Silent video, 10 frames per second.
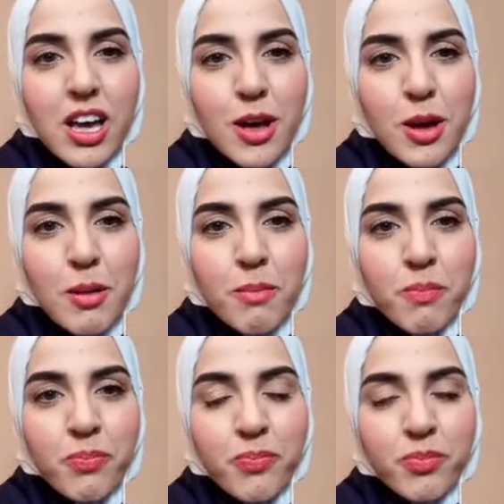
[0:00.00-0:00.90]

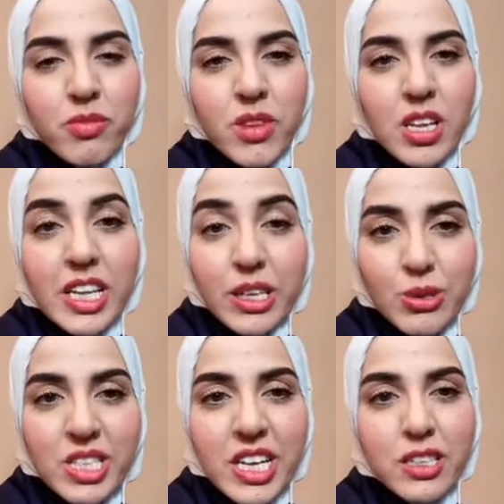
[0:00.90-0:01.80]
Um, like
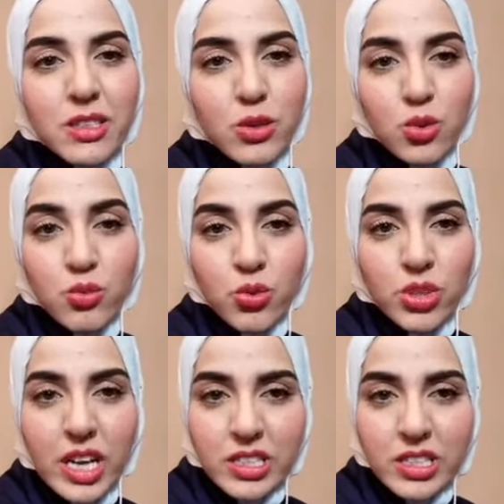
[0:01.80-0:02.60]
you said, sumu